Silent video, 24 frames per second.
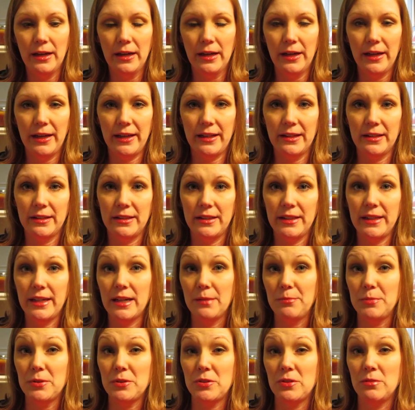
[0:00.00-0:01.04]
In the
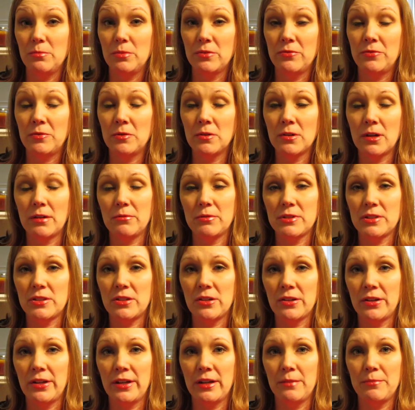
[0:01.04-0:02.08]
episode before, I was
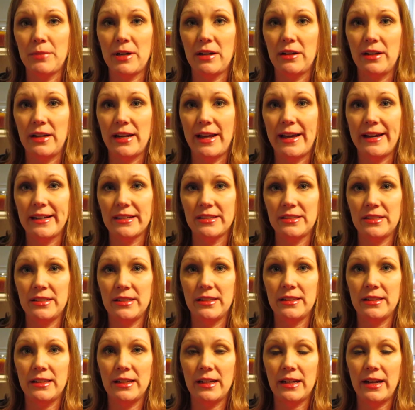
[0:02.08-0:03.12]
talking about an
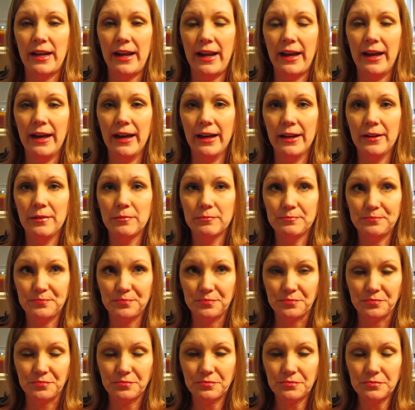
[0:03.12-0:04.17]
accident that I had
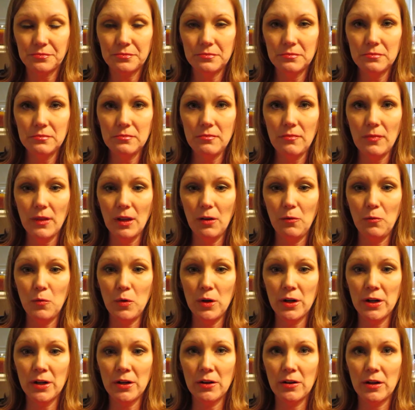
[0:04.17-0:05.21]

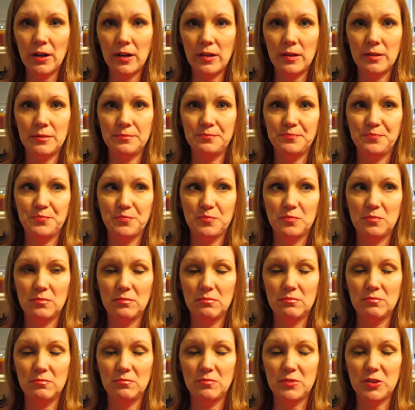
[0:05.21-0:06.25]
where
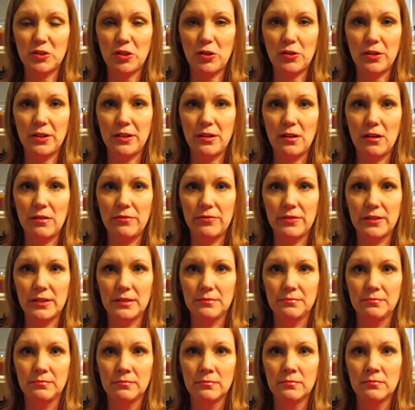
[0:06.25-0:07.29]
started off
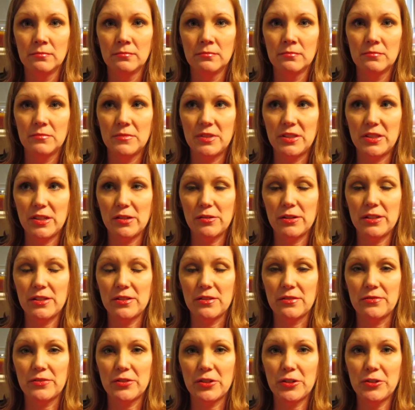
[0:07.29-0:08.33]
a series
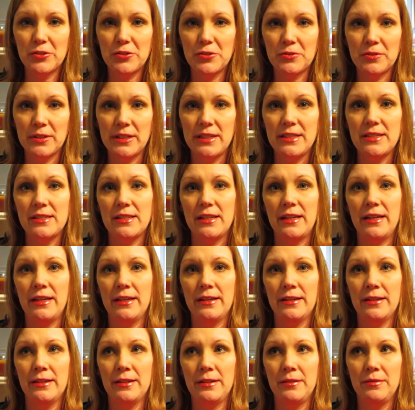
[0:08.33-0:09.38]
of surgeries,
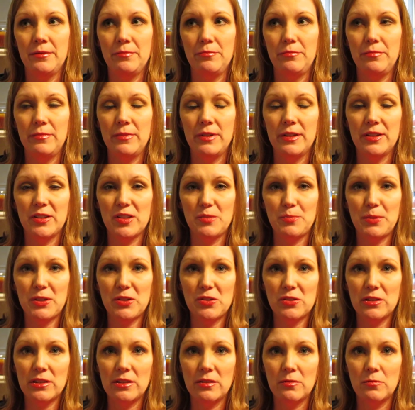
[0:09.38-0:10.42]
and
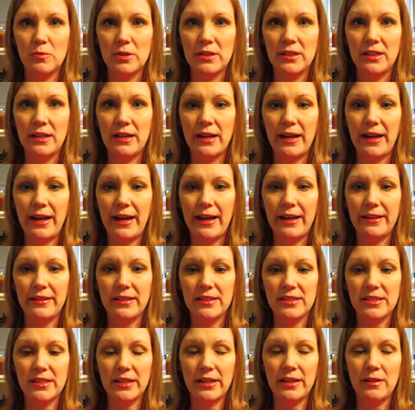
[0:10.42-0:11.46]
especially the one that I had, the
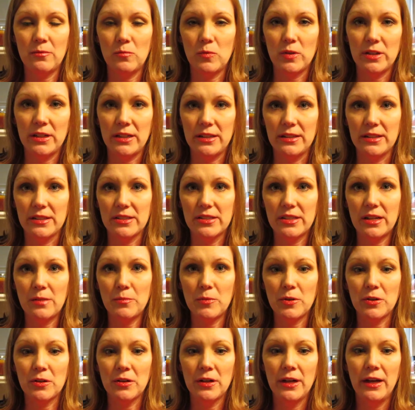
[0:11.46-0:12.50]
second one in the
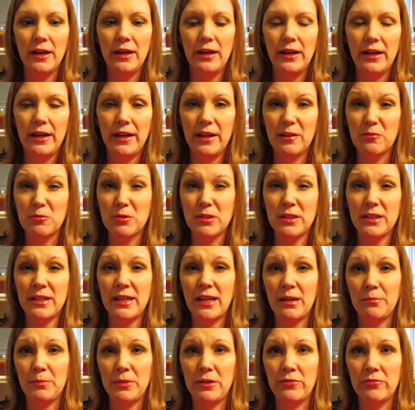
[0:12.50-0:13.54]
summer, it really
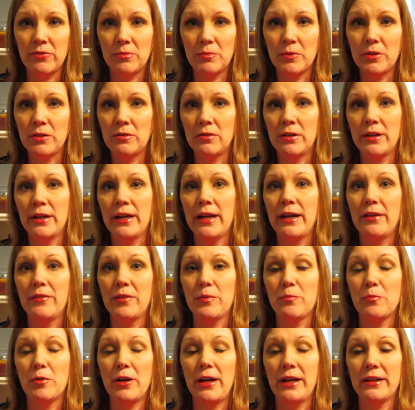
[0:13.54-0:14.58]
kept me from going out
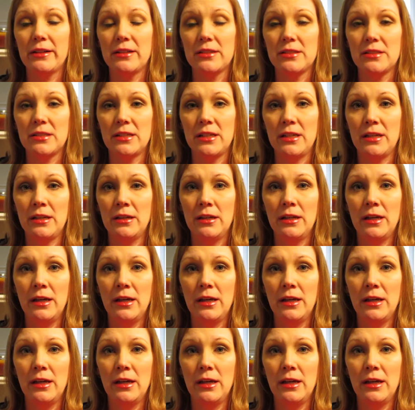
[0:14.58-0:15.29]
and practicing.